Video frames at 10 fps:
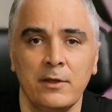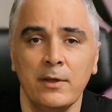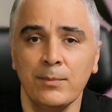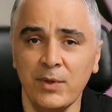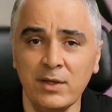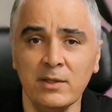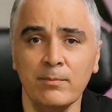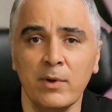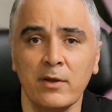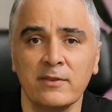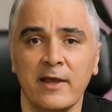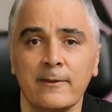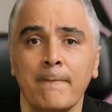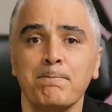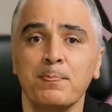Bear in mind
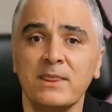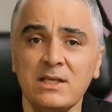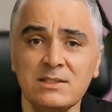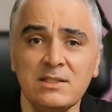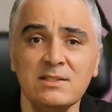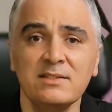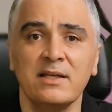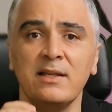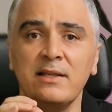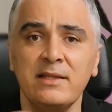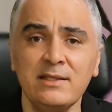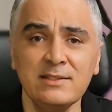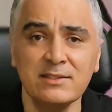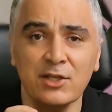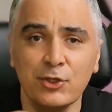that this is the
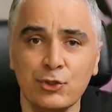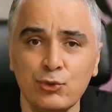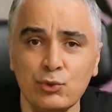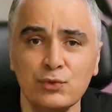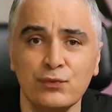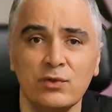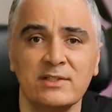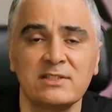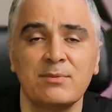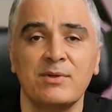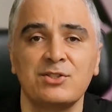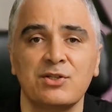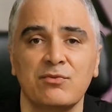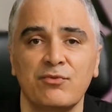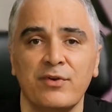least useful
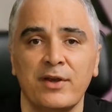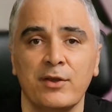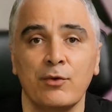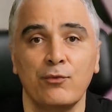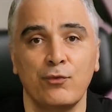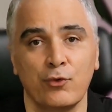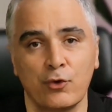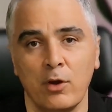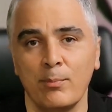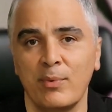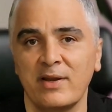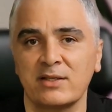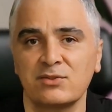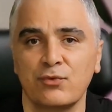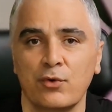estimation way for
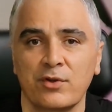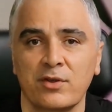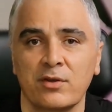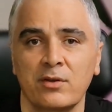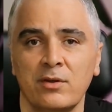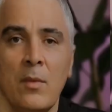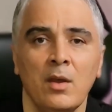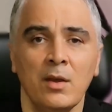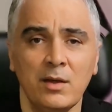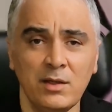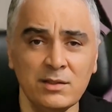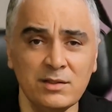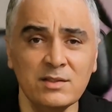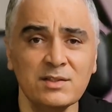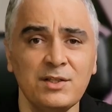complex work. It
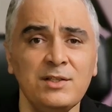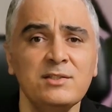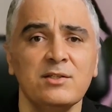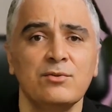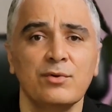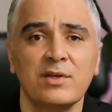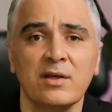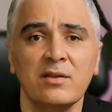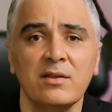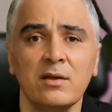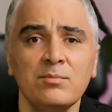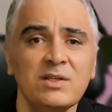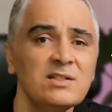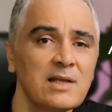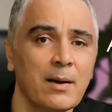is easy to condemn
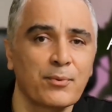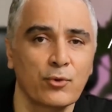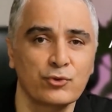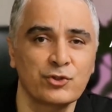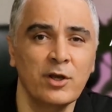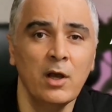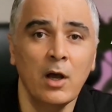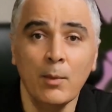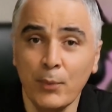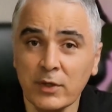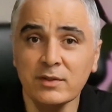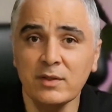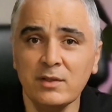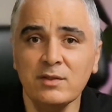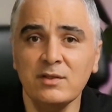this approach, but
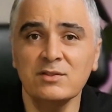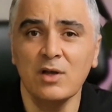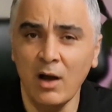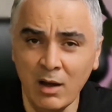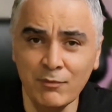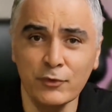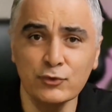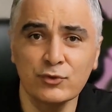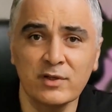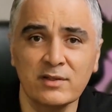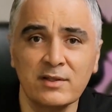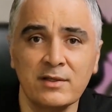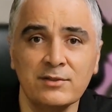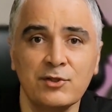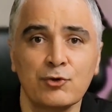it is
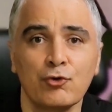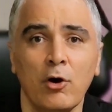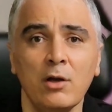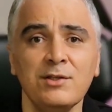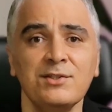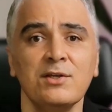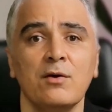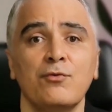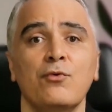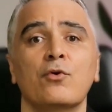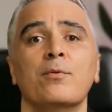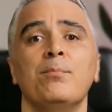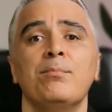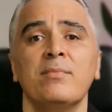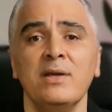unfortunately the reality for
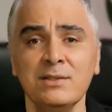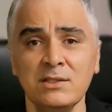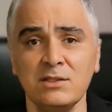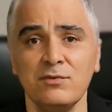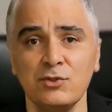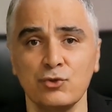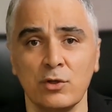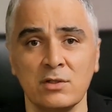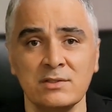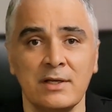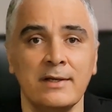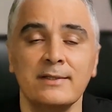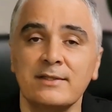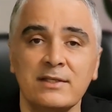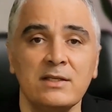many individuals,
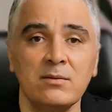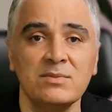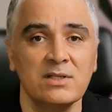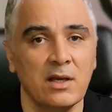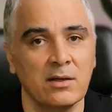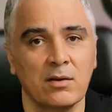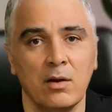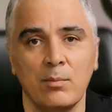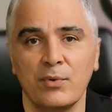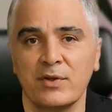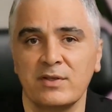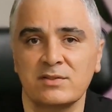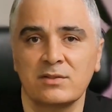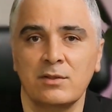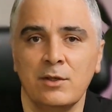teams, and
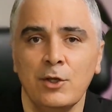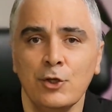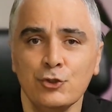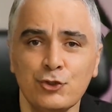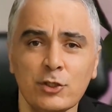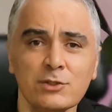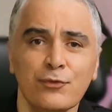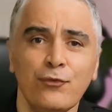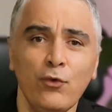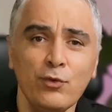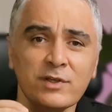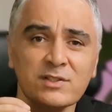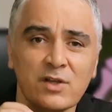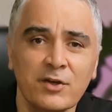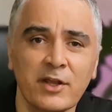companies. Just
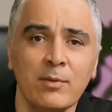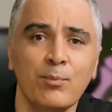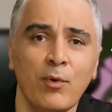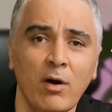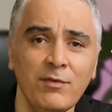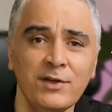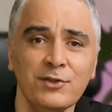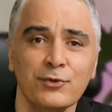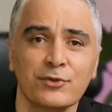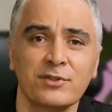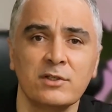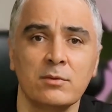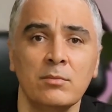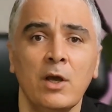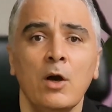focus on empowering your
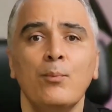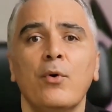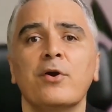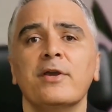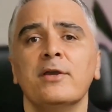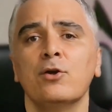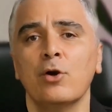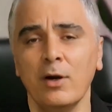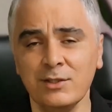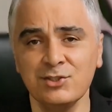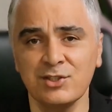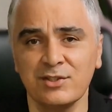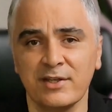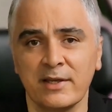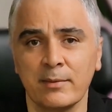team by
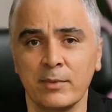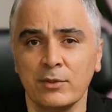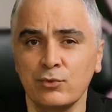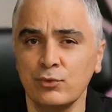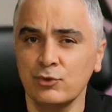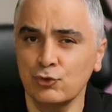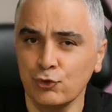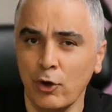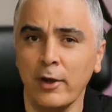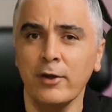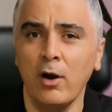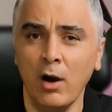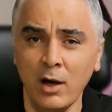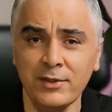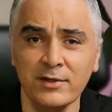encouraging them to try
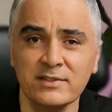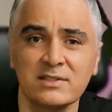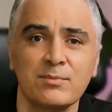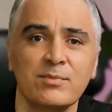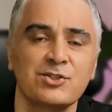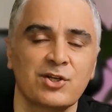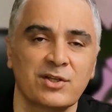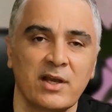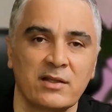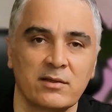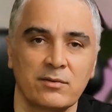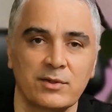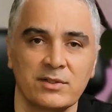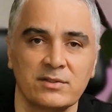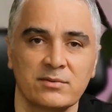other estimation
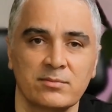categories.